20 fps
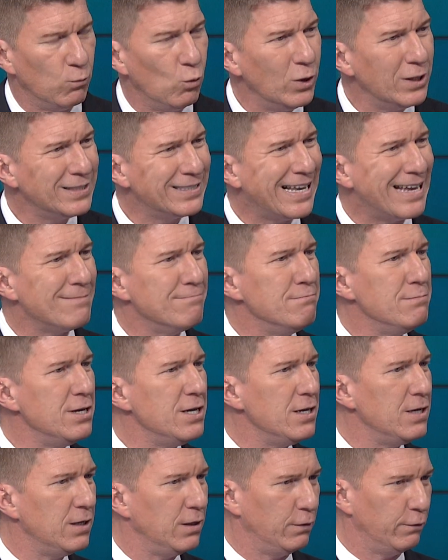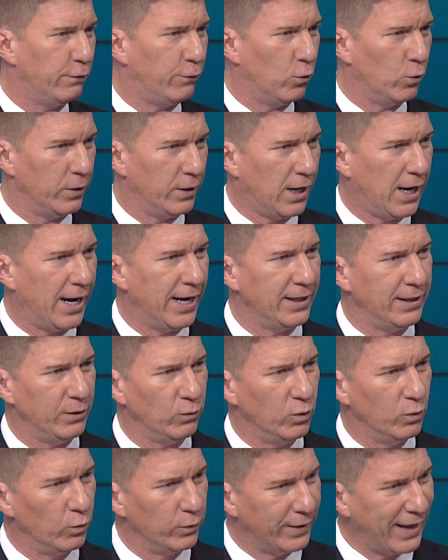What does that mean for an island
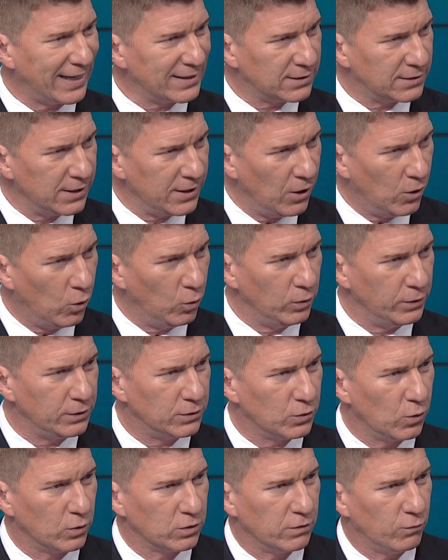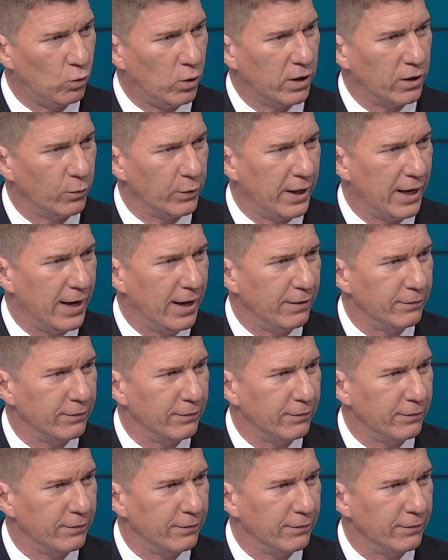when that's the only source of water we have?